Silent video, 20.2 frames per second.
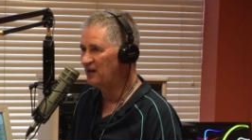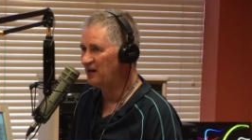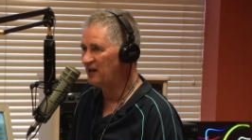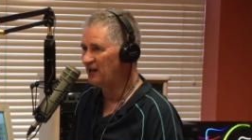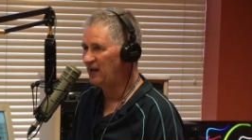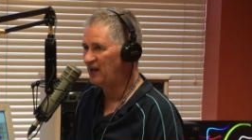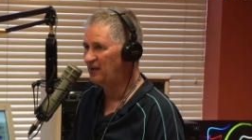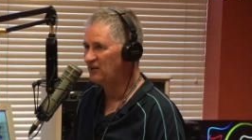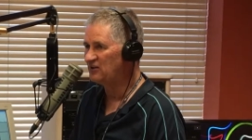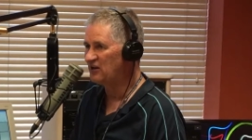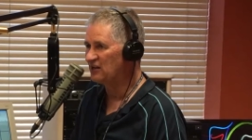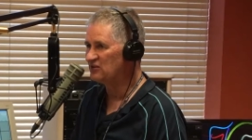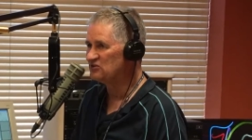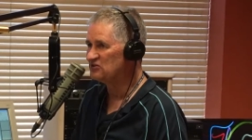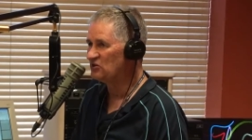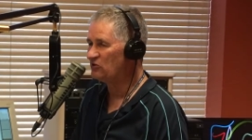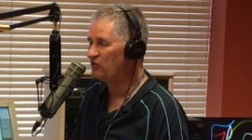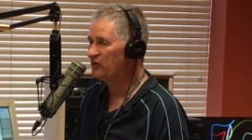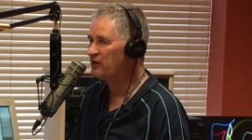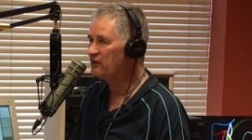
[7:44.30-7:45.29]
And
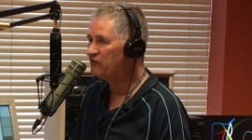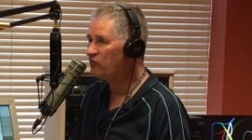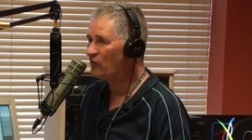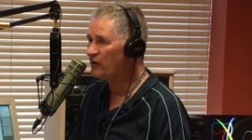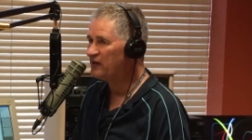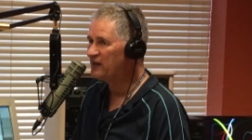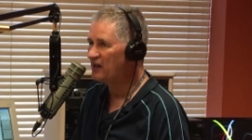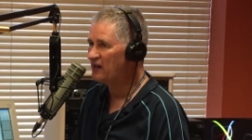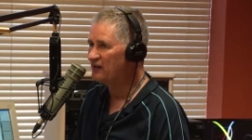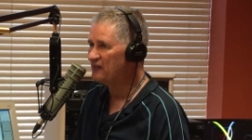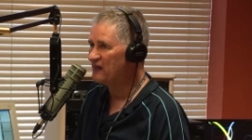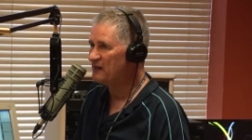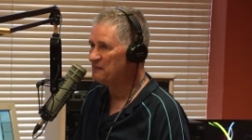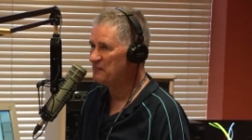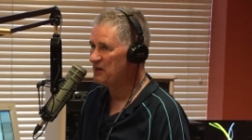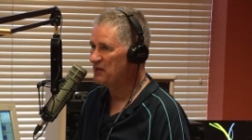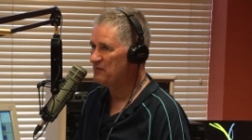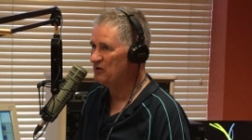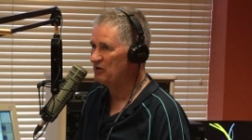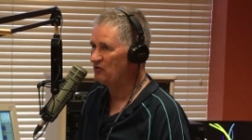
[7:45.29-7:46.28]
so they avoid getting that
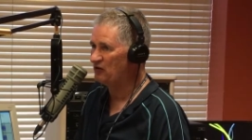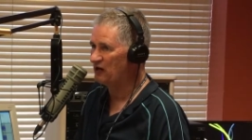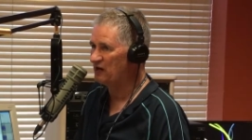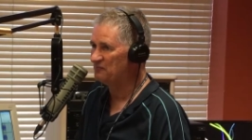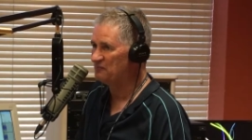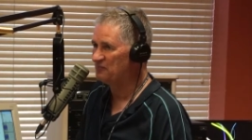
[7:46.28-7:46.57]
mammogram.